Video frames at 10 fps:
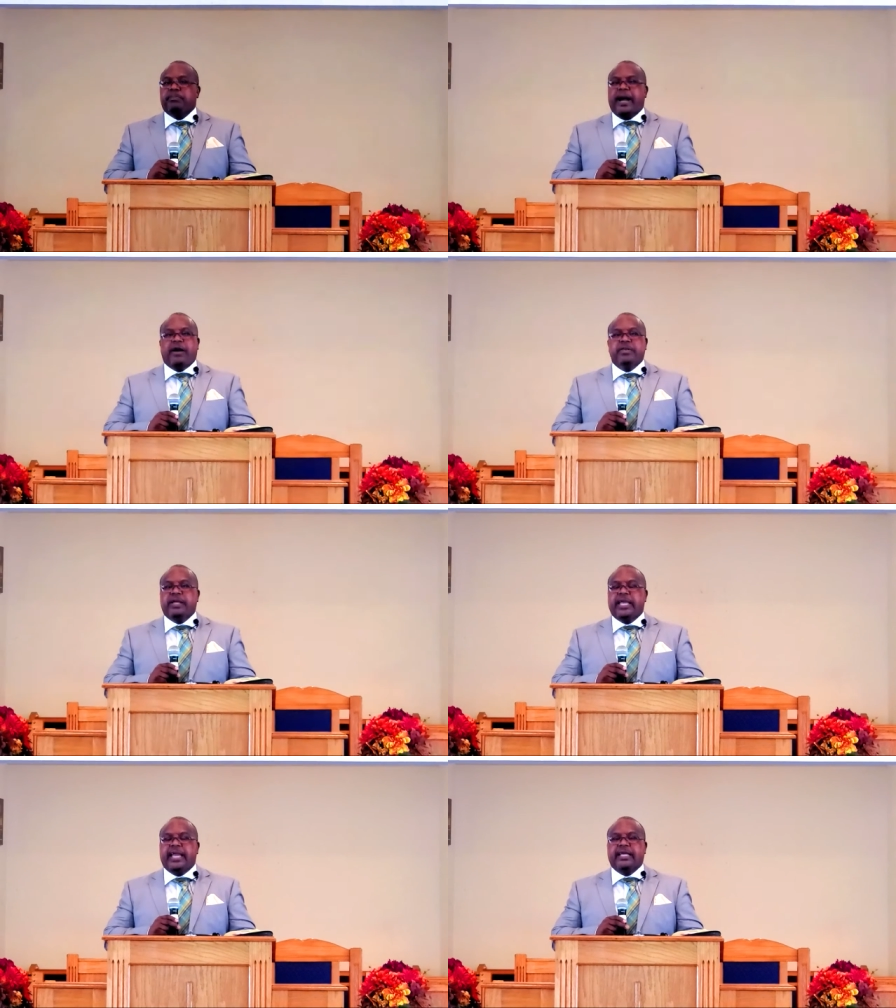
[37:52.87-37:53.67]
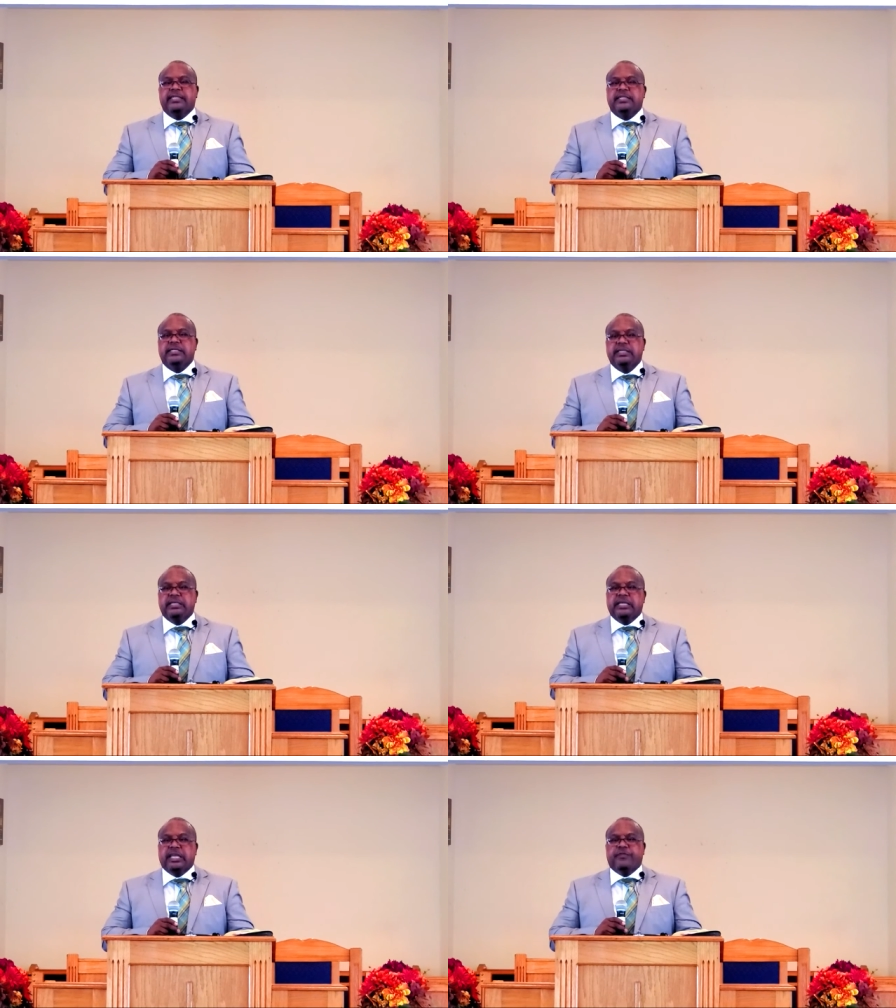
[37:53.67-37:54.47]
Bow your heads.
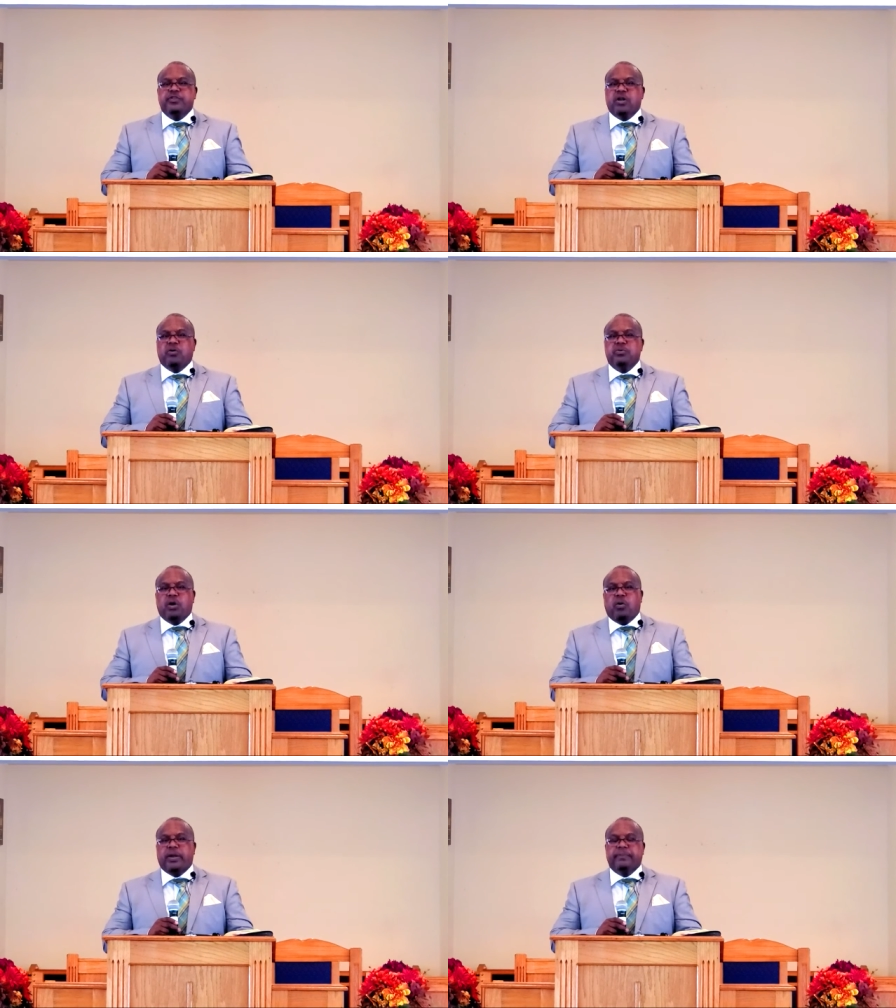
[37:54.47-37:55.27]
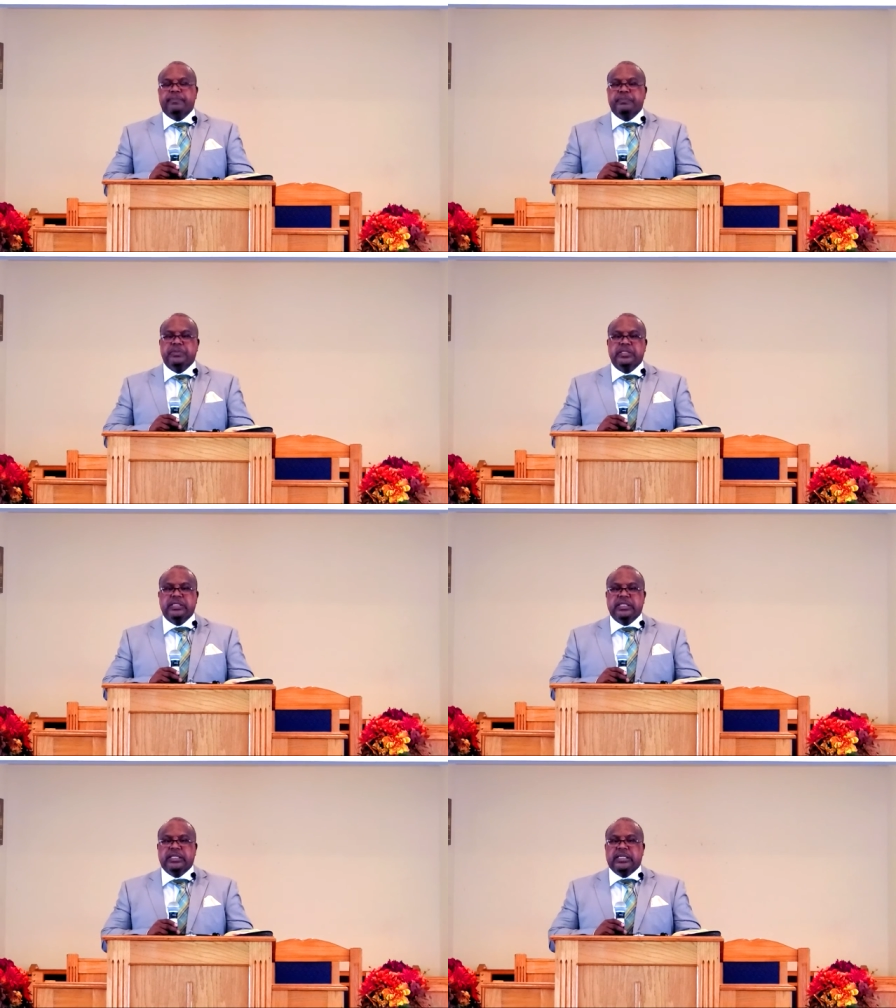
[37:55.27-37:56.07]
If you don't
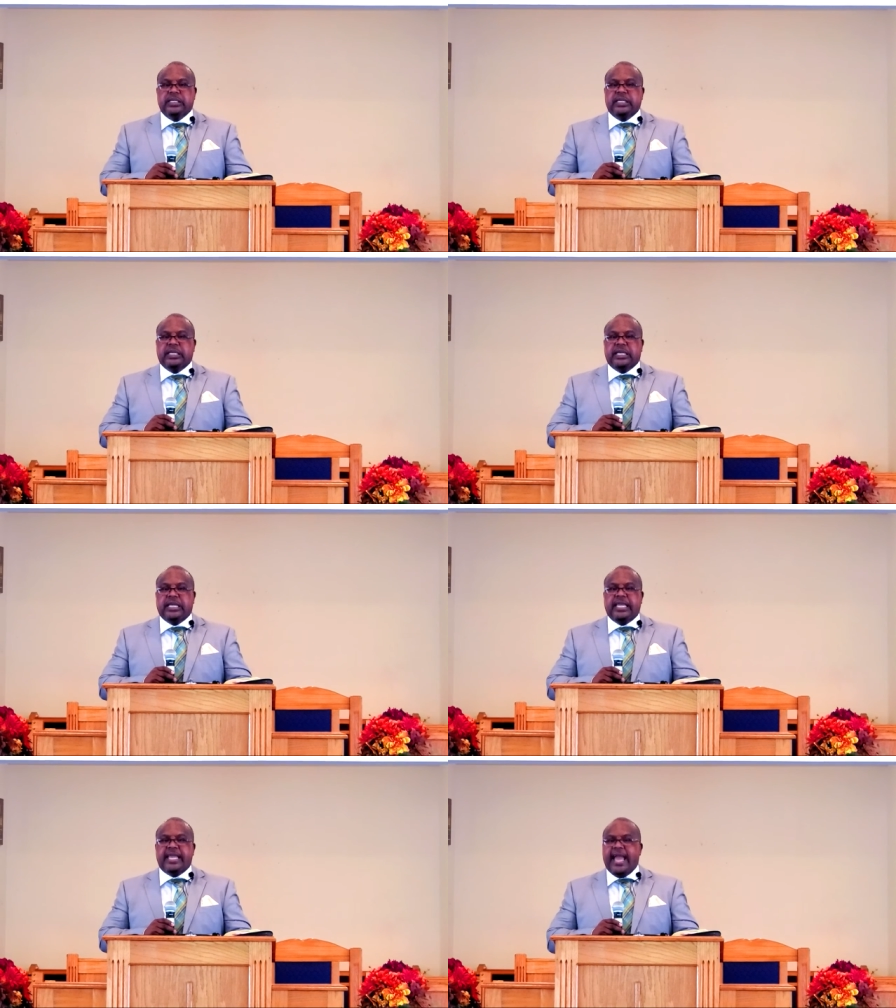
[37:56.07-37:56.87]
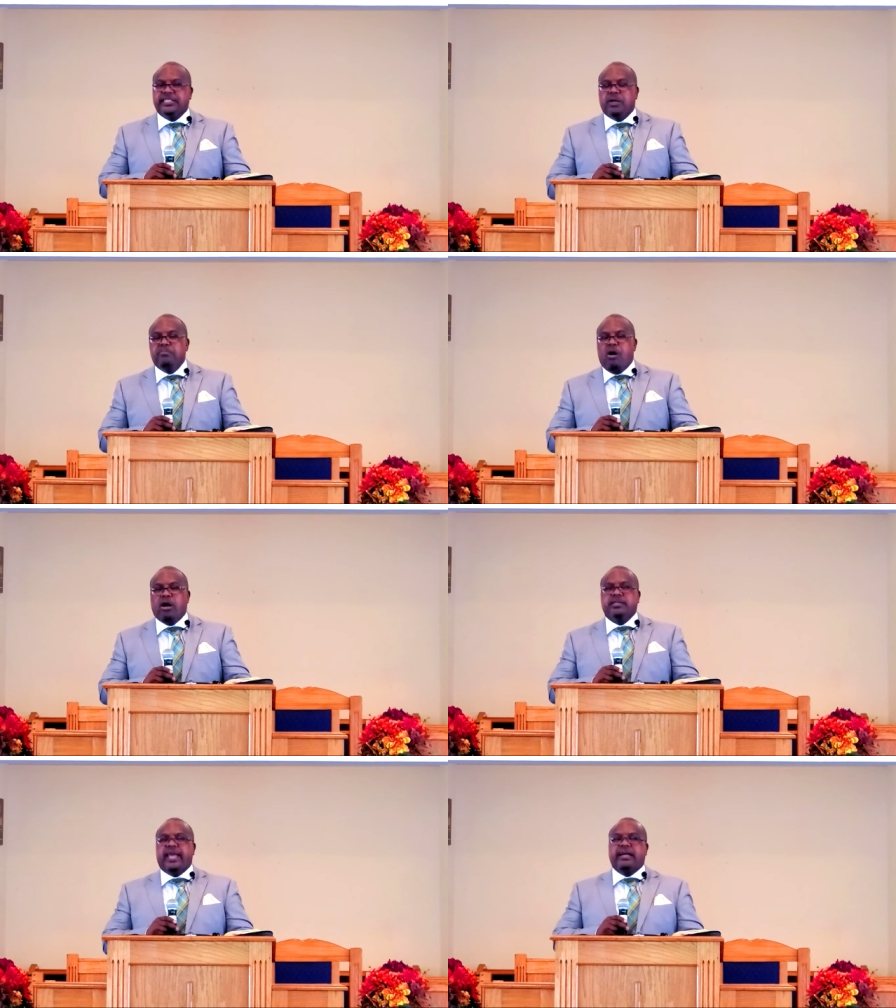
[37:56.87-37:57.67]
know it, he has a
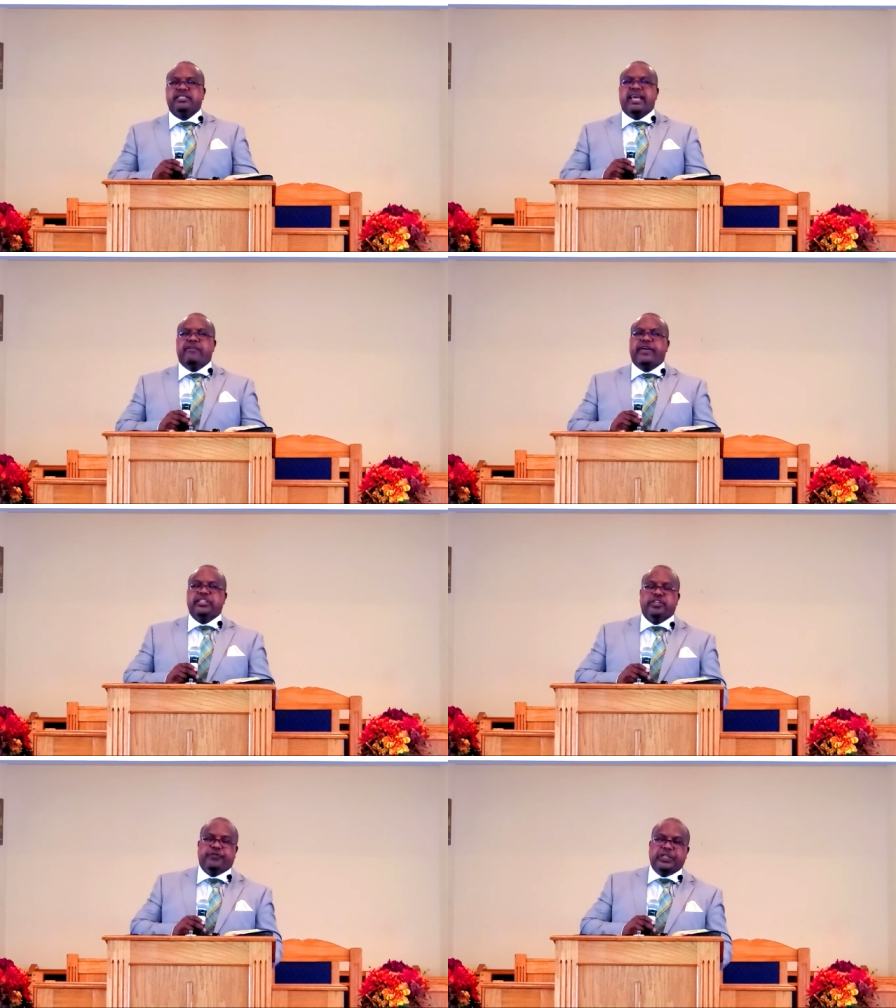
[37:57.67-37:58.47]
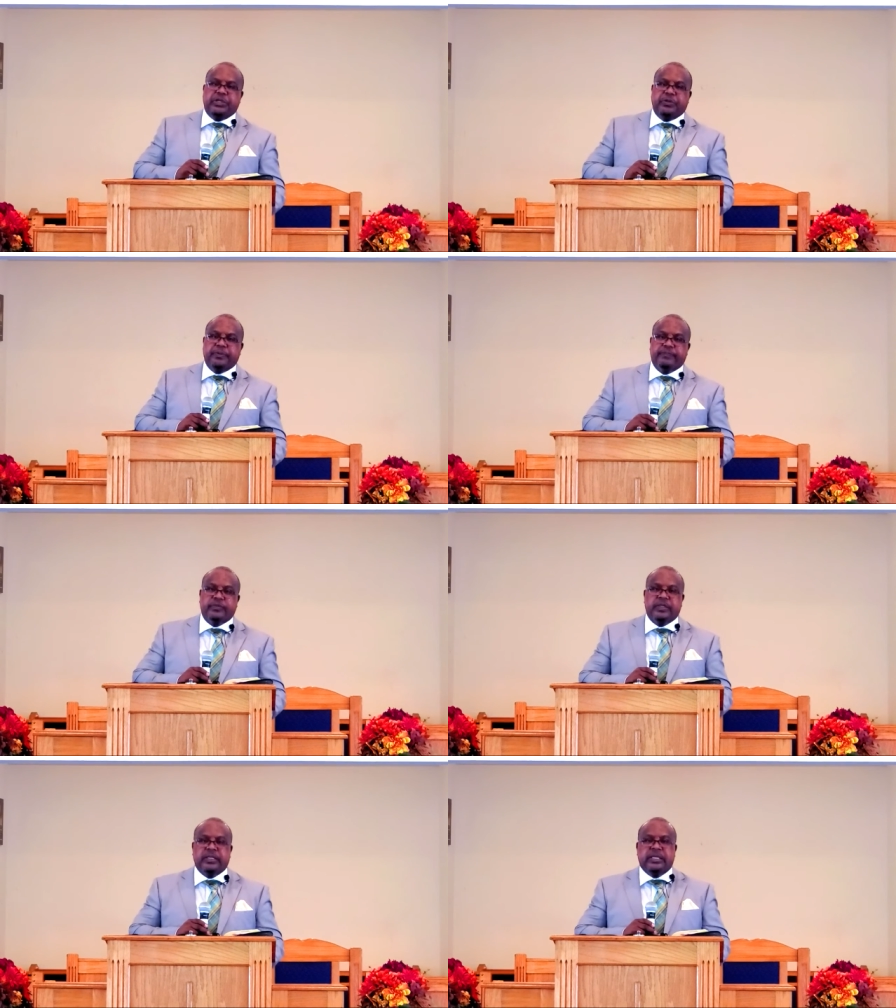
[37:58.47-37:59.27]
mark day of salvation for
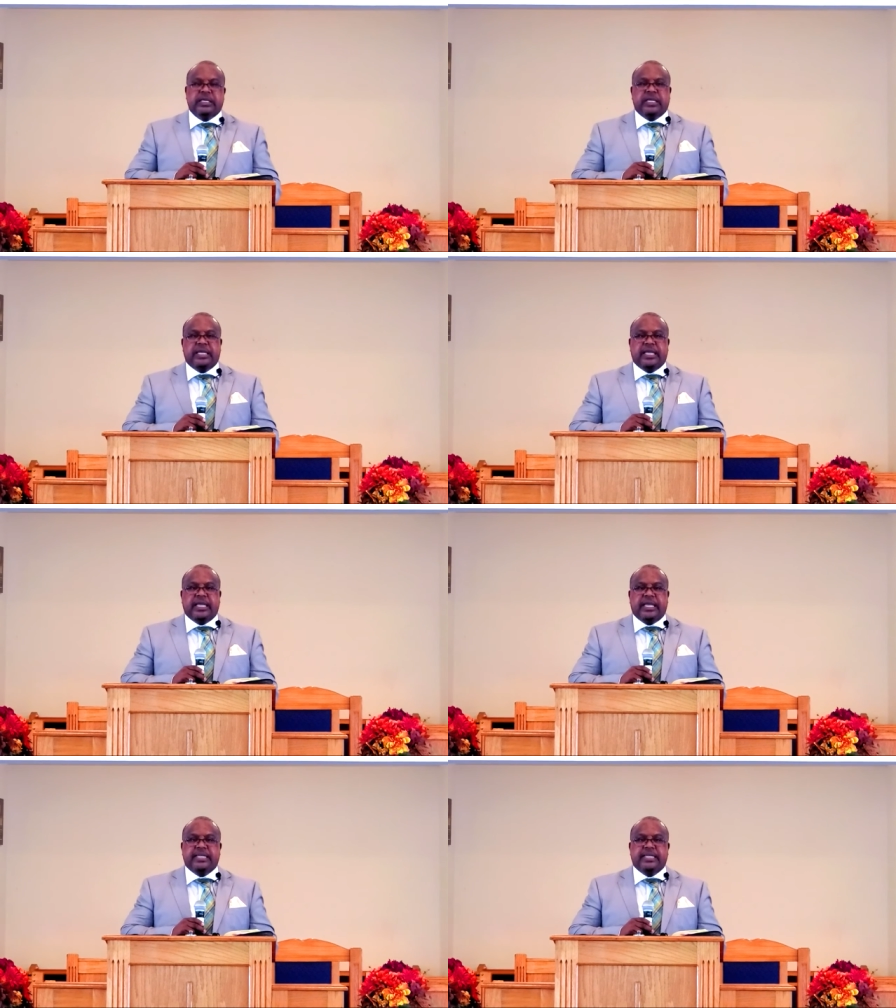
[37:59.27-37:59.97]
you.